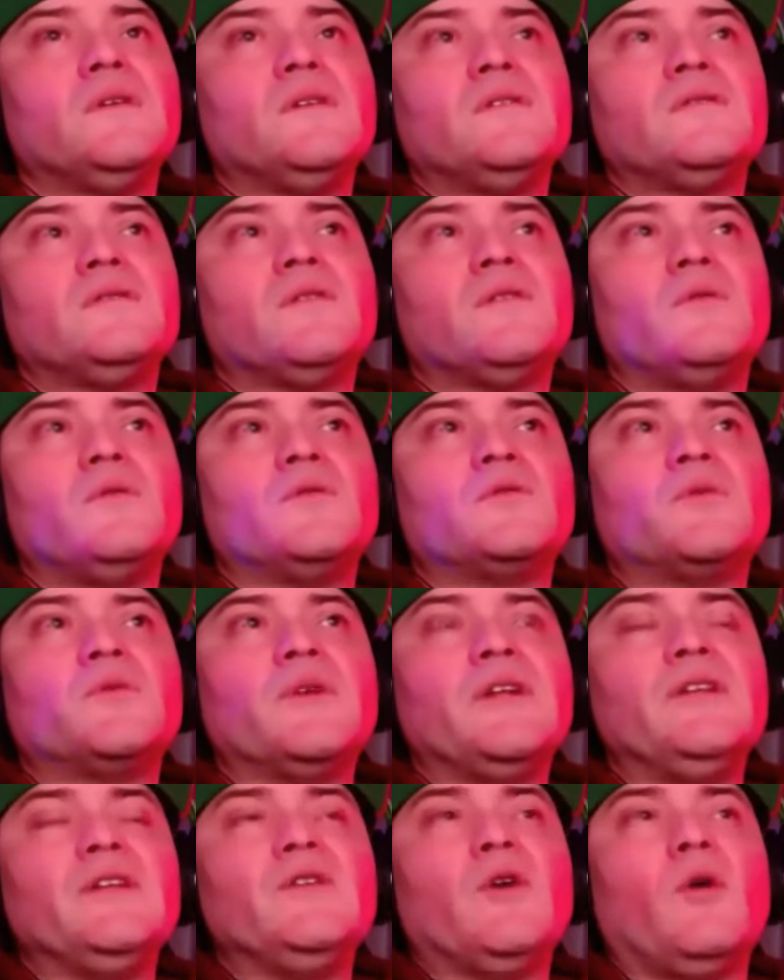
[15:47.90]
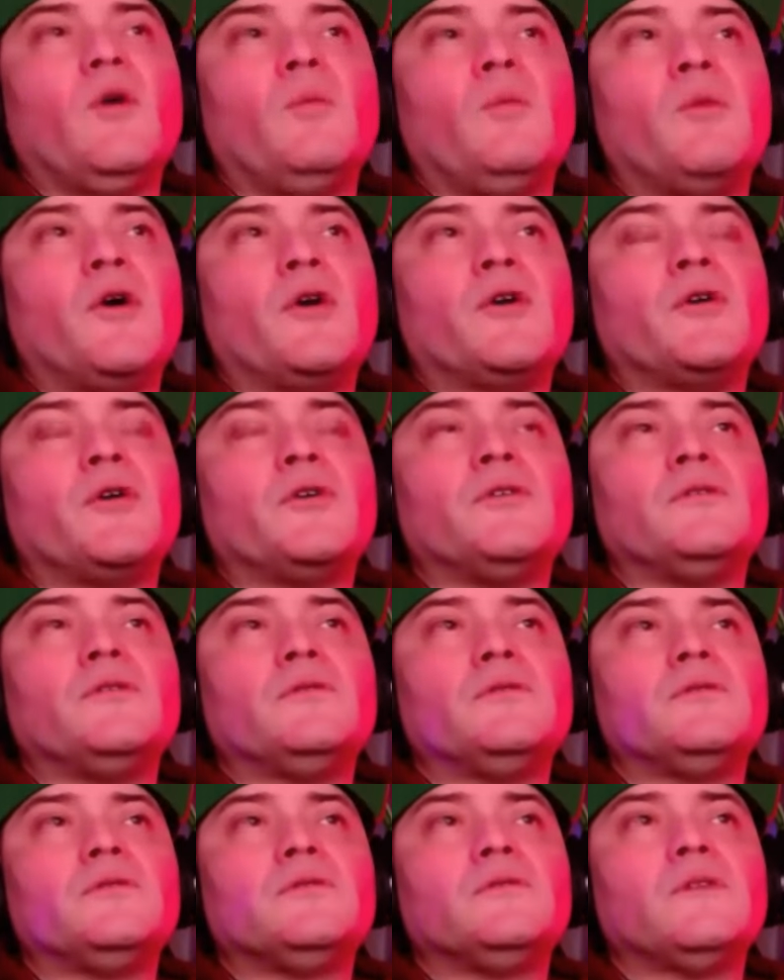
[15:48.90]
So he was really no burger
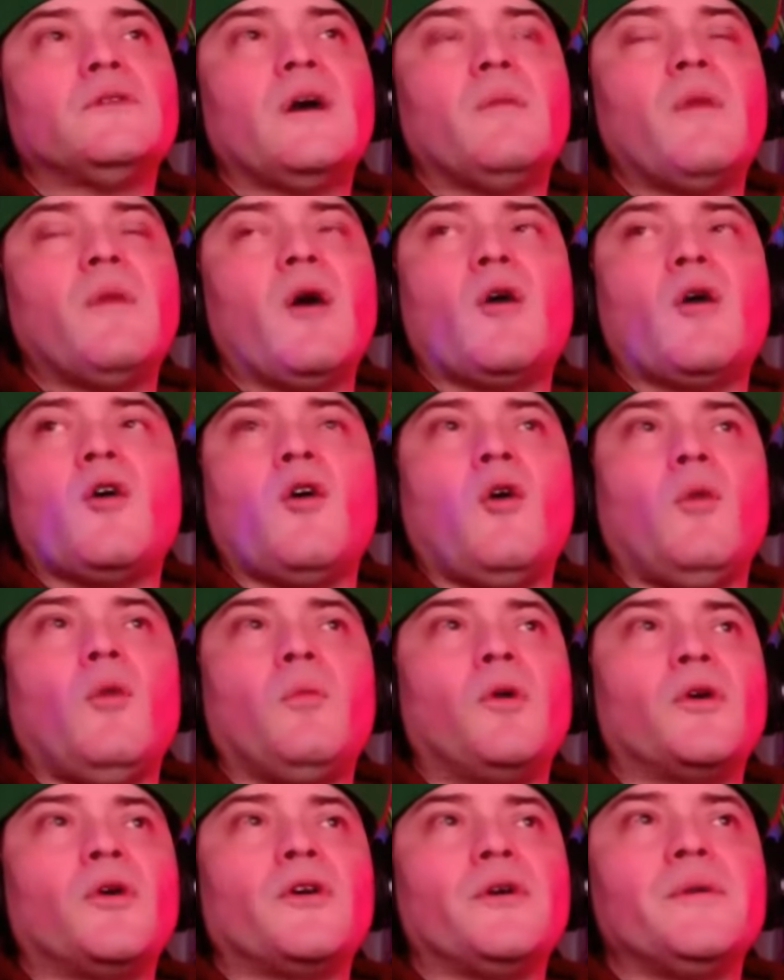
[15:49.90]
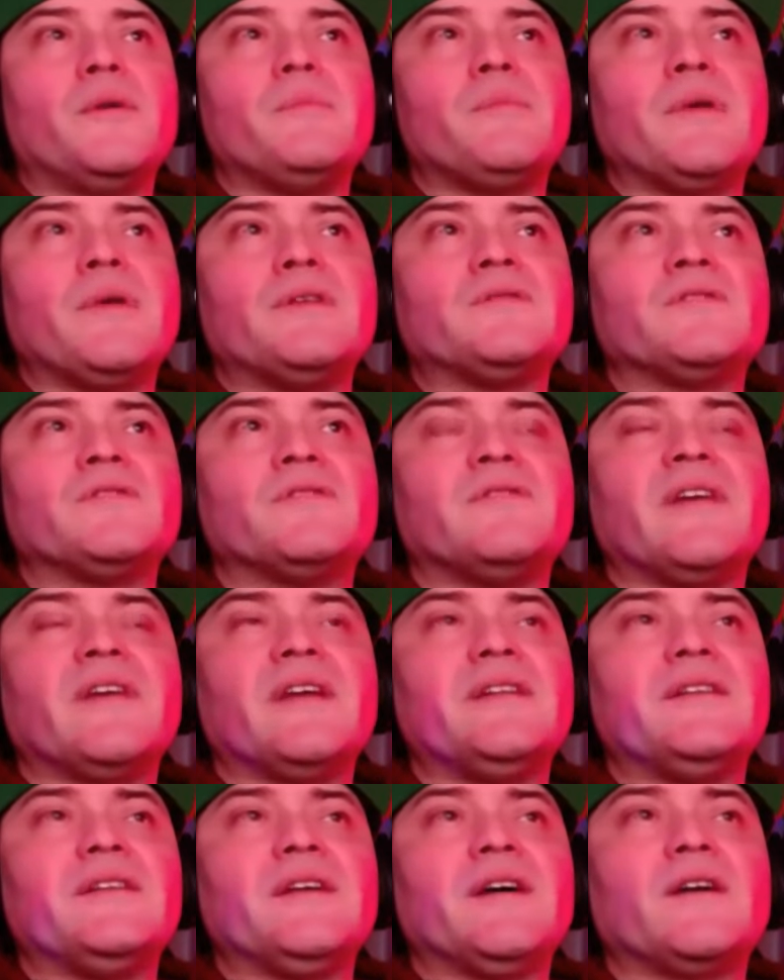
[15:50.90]
about Kohlberger in
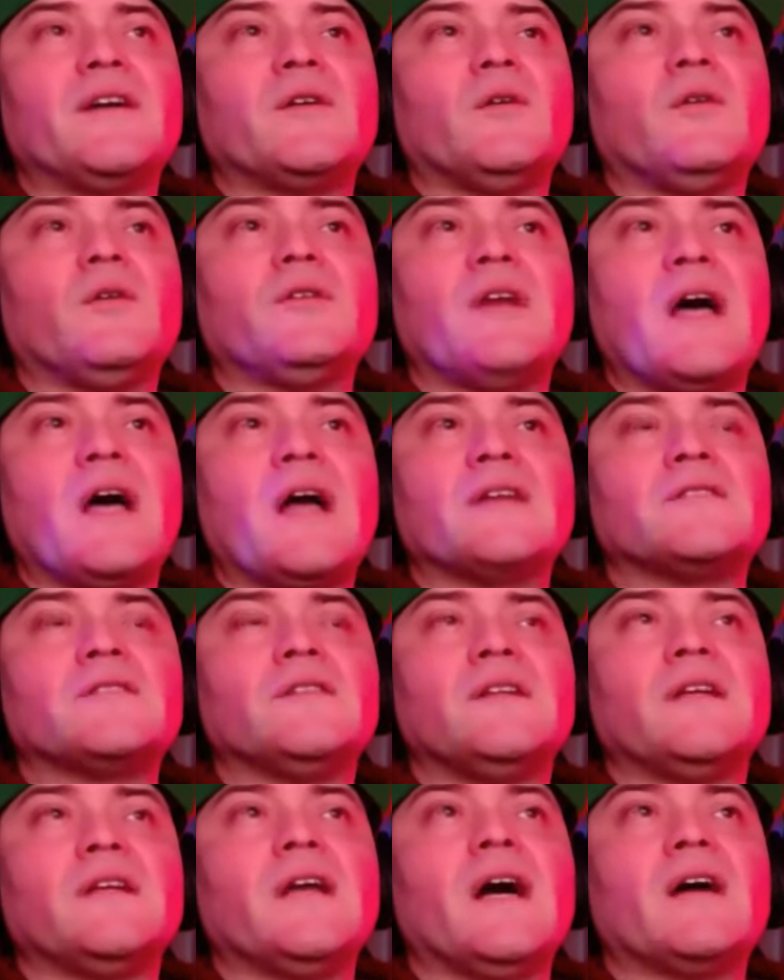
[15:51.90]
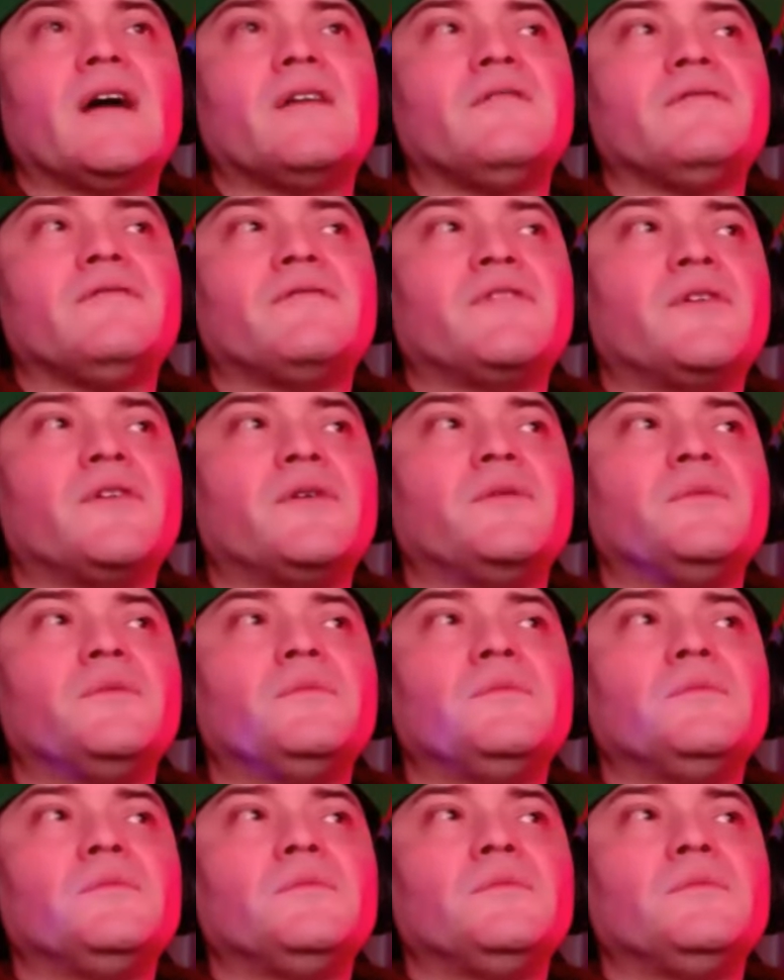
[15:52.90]
Pennsylvania at all. That actually got confirmed